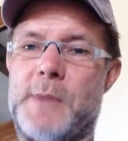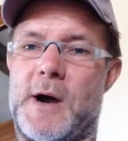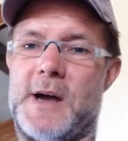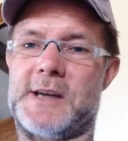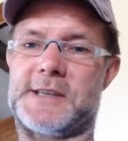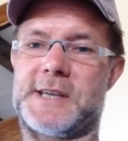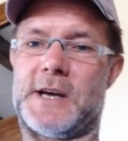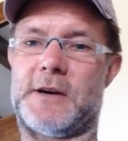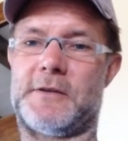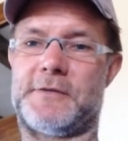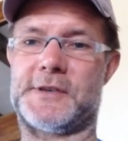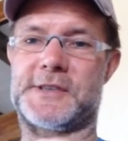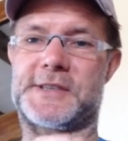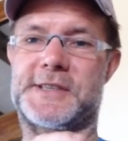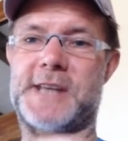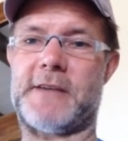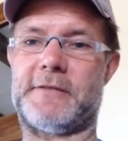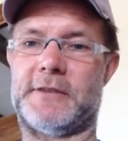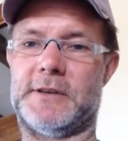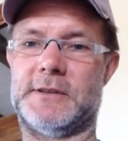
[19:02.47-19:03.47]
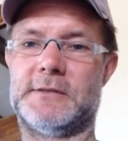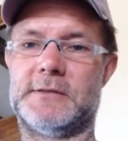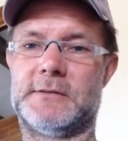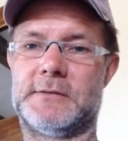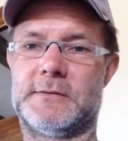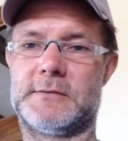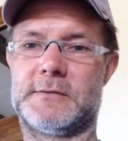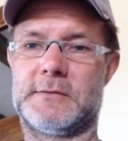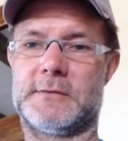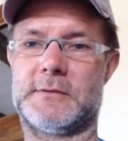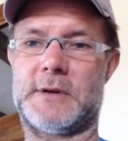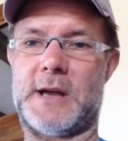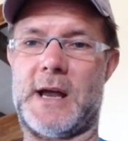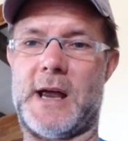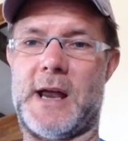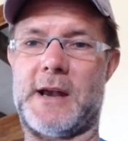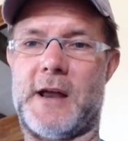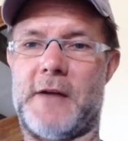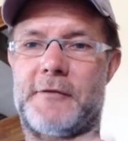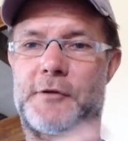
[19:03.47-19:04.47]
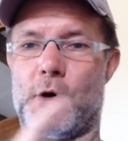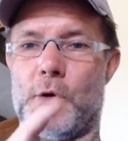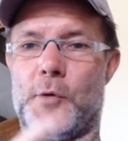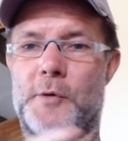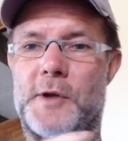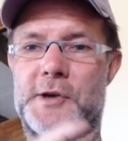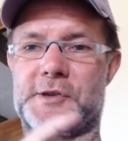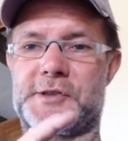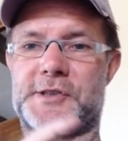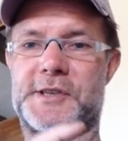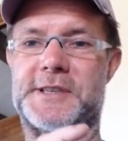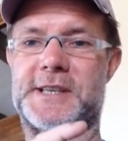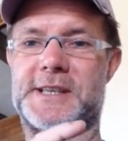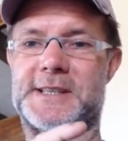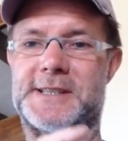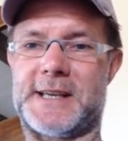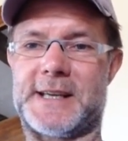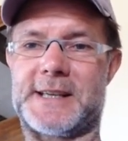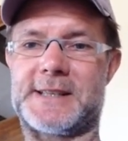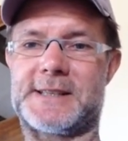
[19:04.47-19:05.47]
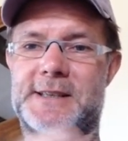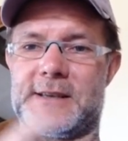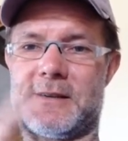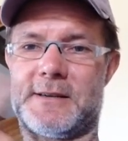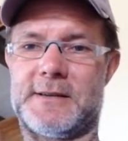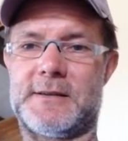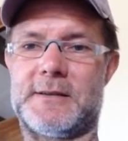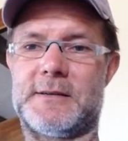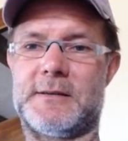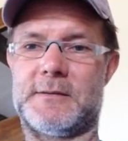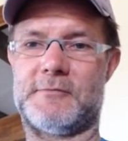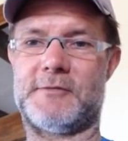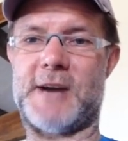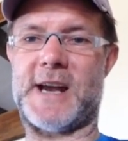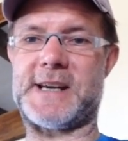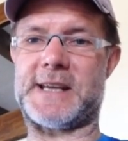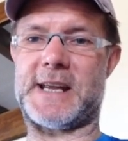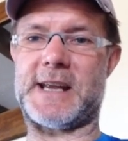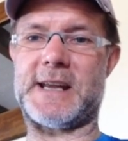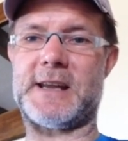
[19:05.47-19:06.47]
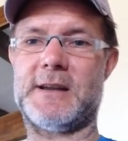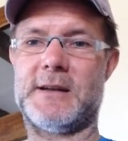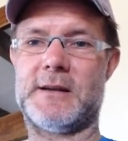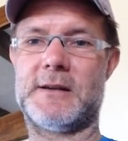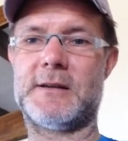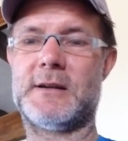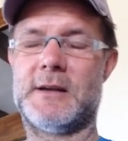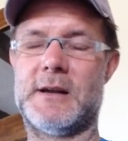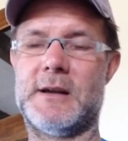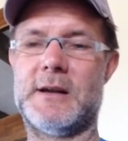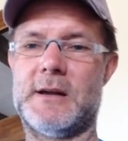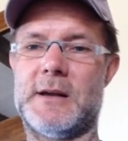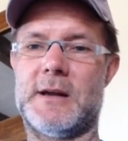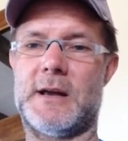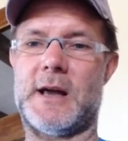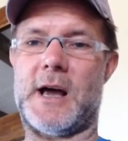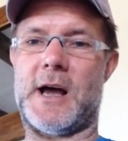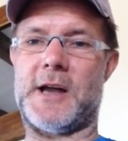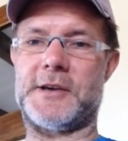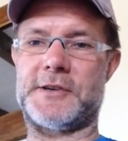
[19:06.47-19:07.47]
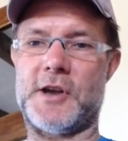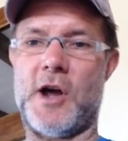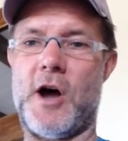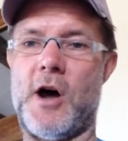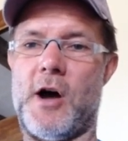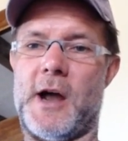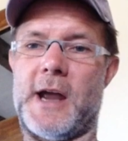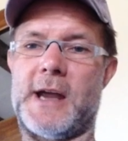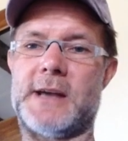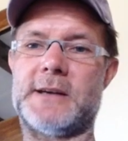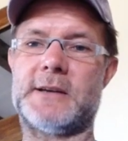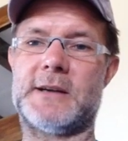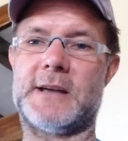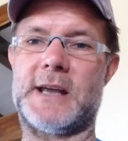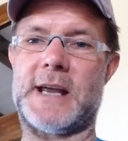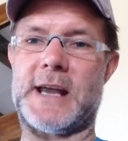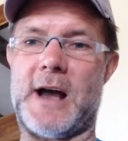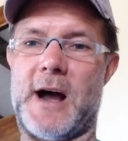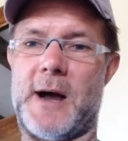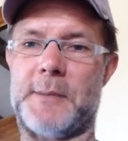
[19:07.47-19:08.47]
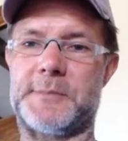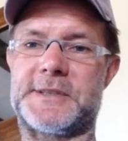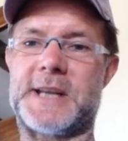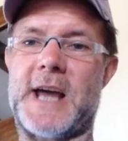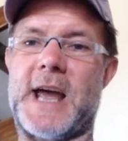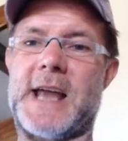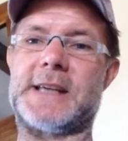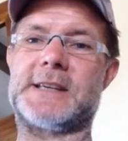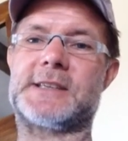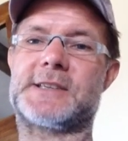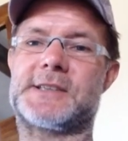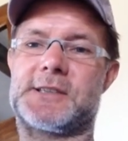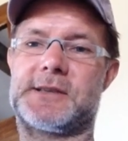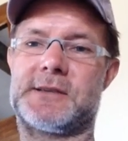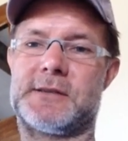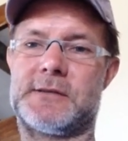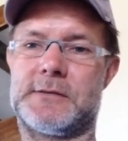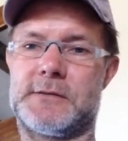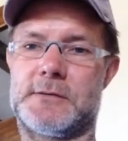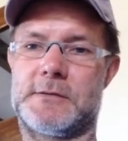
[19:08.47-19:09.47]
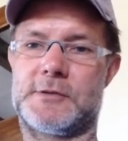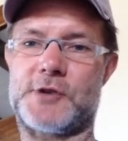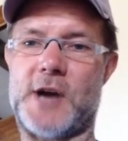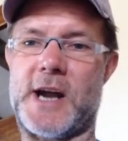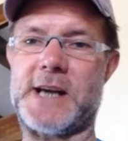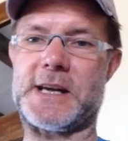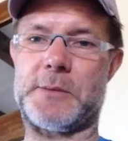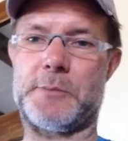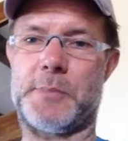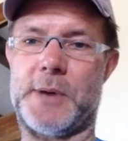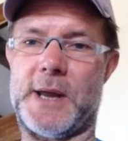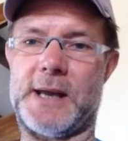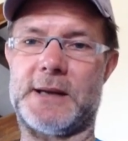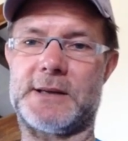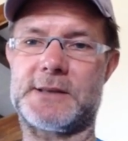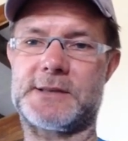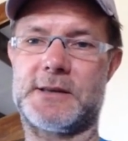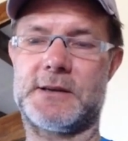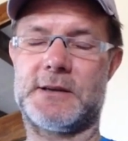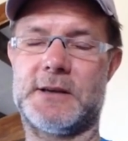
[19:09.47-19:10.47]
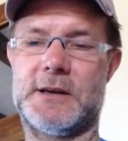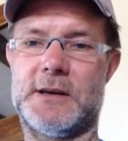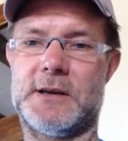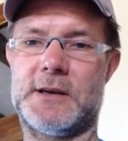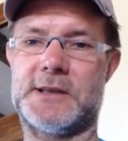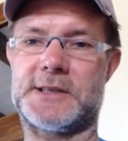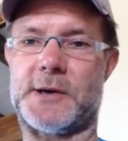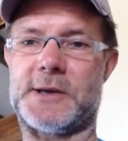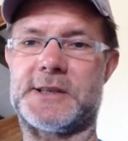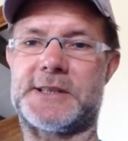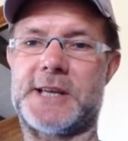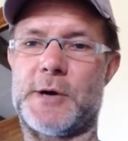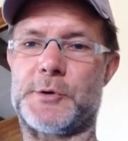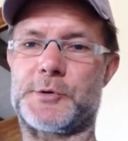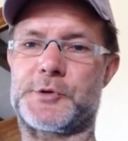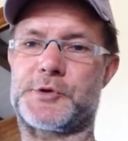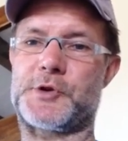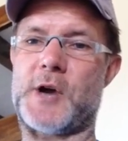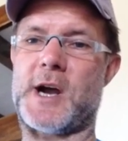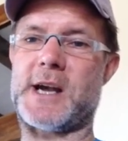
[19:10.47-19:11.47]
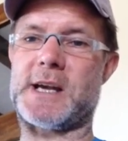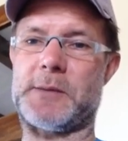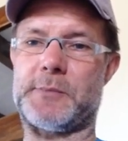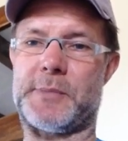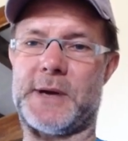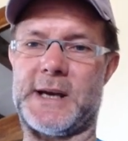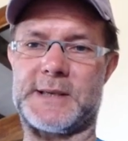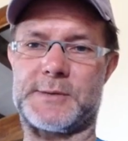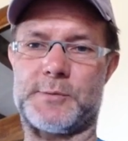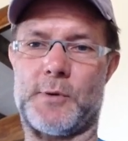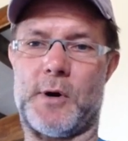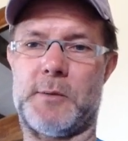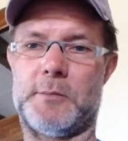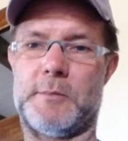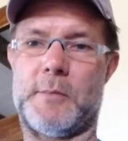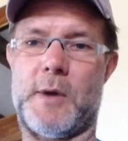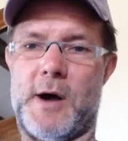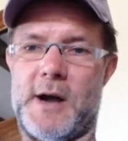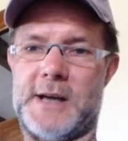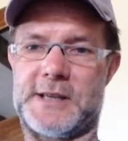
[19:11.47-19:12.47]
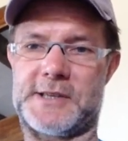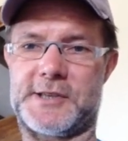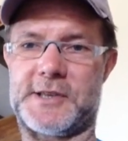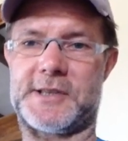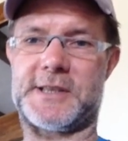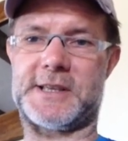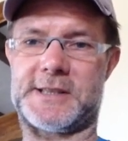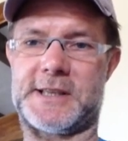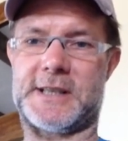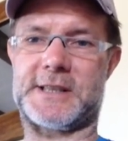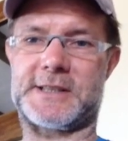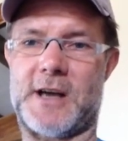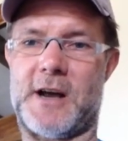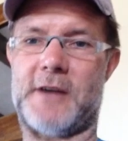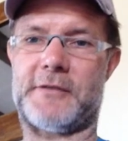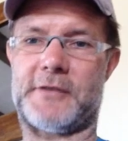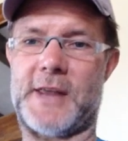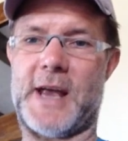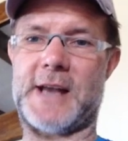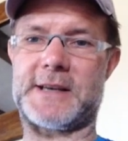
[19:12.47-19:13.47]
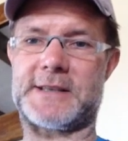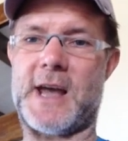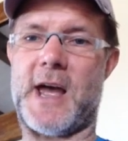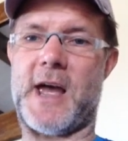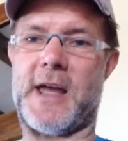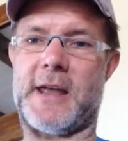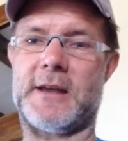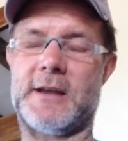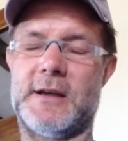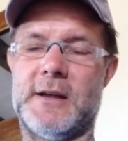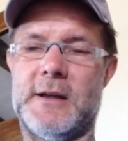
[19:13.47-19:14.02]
myself at 7 and I've got all those statistics ready, at 9 it updates Training Peaks. So it tells Training Peaks what my statistics are for that day,